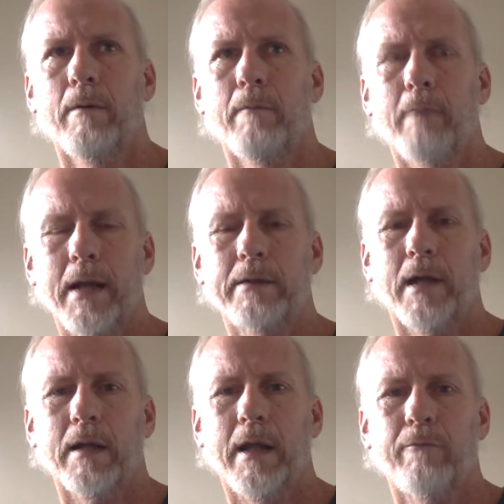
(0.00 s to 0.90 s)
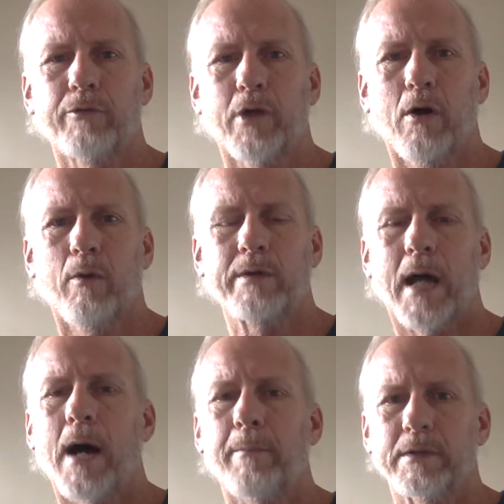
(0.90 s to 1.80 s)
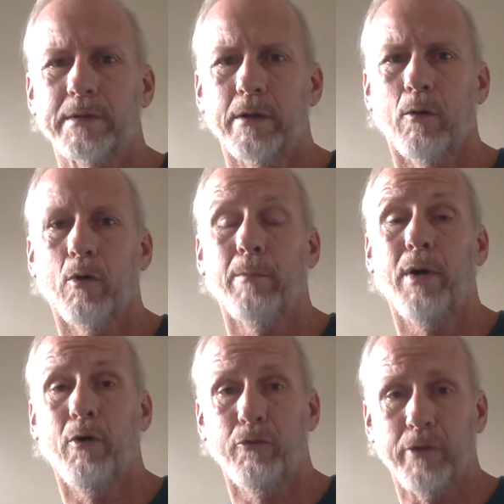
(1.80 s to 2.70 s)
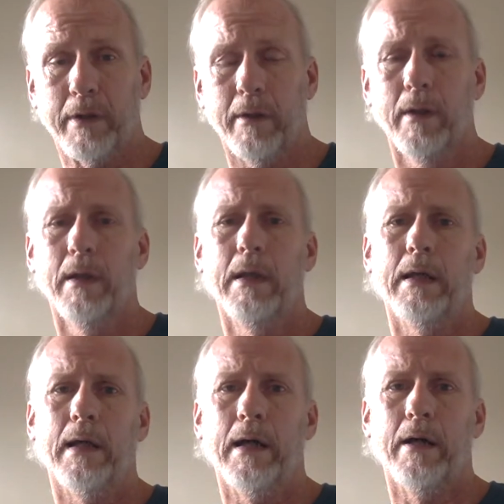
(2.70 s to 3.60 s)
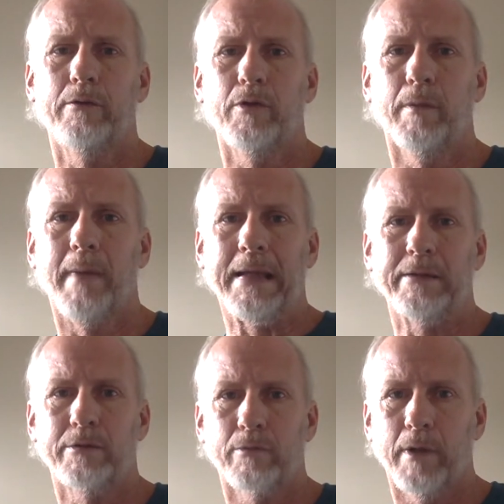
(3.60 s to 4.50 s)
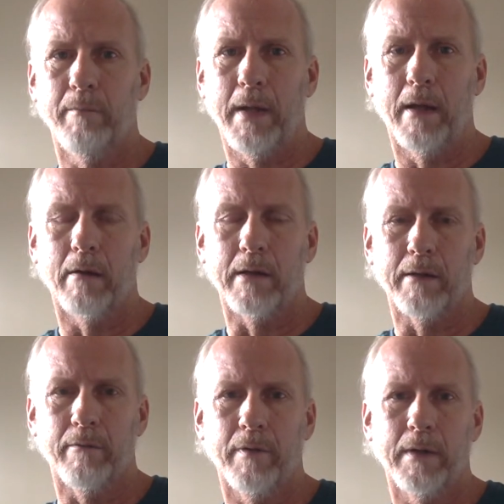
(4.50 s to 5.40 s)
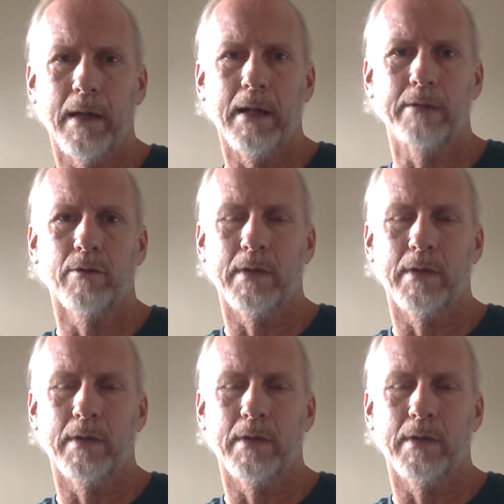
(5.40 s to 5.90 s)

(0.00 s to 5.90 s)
my entire life was always opposite or opposing to the mainstream narrative. So a